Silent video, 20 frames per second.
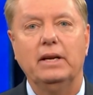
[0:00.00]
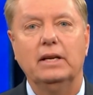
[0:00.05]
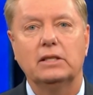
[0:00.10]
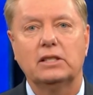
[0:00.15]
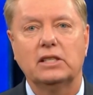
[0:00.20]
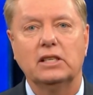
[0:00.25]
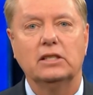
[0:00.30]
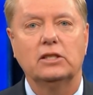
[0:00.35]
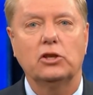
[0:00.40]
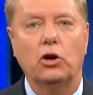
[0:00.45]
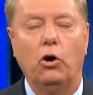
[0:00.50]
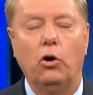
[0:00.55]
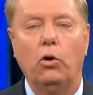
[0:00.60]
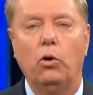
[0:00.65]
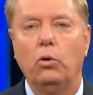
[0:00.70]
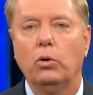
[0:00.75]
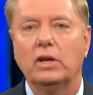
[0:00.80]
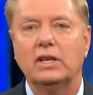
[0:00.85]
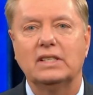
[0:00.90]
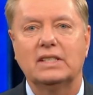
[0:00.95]
It's as
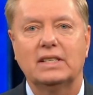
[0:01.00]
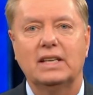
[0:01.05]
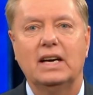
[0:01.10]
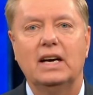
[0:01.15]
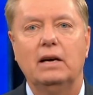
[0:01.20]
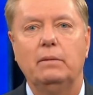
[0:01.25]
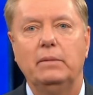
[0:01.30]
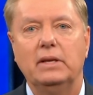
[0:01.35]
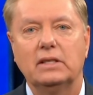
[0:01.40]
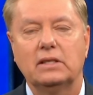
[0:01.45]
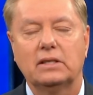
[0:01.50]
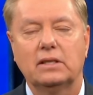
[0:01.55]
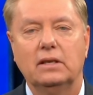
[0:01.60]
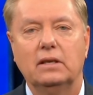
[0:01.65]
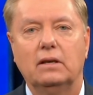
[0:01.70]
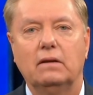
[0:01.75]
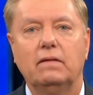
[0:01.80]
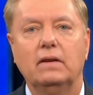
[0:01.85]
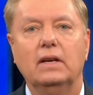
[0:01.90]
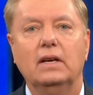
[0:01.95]
old as time
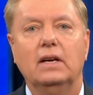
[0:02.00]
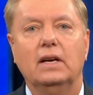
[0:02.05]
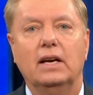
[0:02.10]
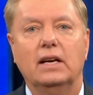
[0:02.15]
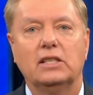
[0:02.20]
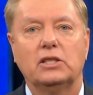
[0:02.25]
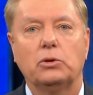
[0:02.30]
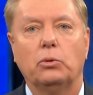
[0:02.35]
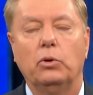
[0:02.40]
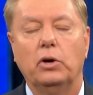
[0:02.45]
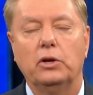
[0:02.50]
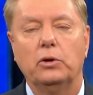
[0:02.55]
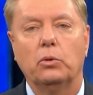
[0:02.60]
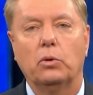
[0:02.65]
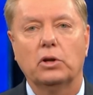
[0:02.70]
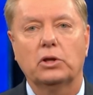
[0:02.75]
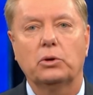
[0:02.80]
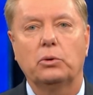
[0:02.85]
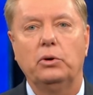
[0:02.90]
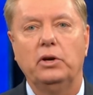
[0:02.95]
itself as to what North